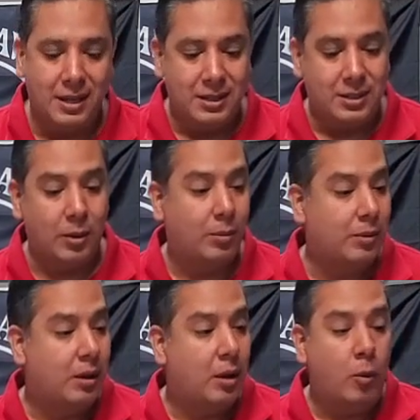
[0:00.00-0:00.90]
So
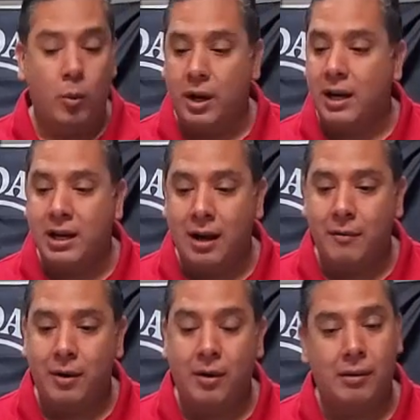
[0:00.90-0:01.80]
we're going to
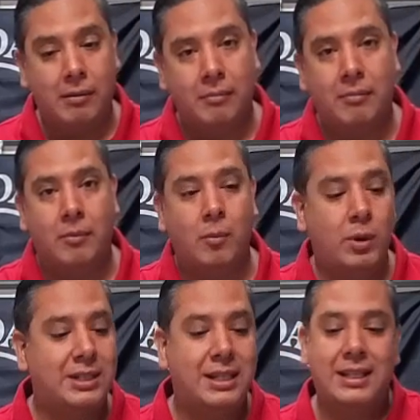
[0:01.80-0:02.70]
cover
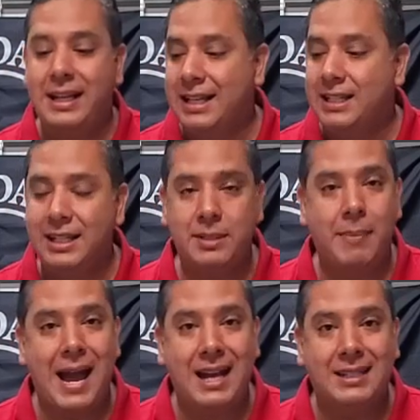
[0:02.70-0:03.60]
what's in each of these
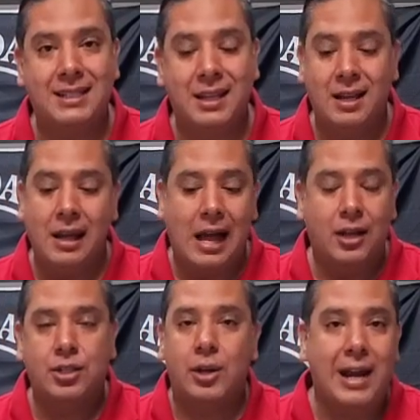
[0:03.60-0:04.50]
packs. I'll
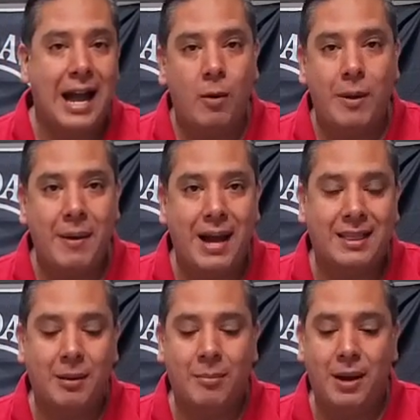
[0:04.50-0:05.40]
show you how we pack
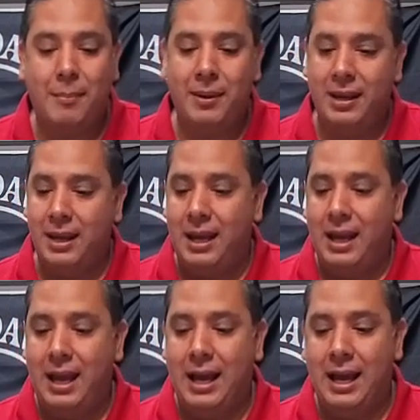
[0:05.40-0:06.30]
them up,
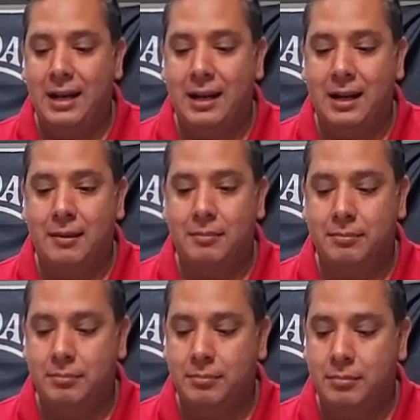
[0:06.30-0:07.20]
and
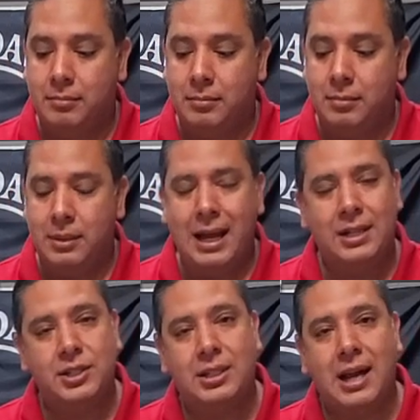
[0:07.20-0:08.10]
yeah,
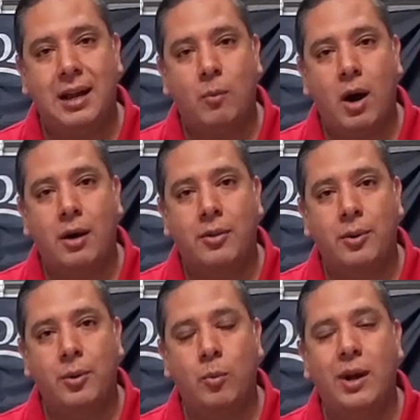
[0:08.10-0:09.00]
just kind of walk
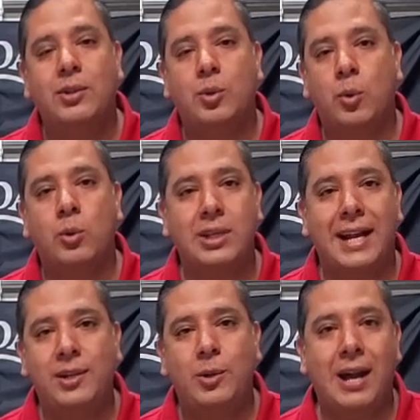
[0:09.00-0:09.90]
through what tools I
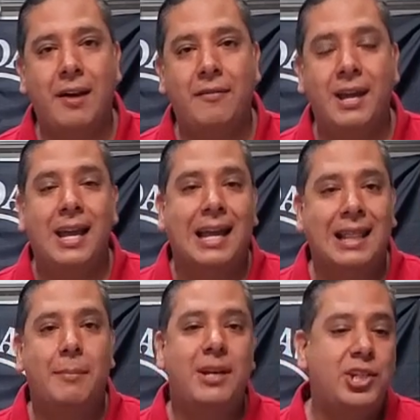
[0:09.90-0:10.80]
do have, and
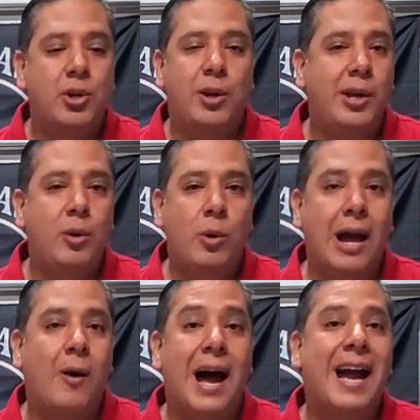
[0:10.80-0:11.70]
let me show you
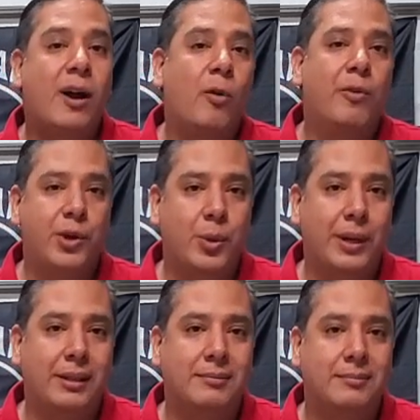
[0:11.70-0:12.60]
how I overdo it.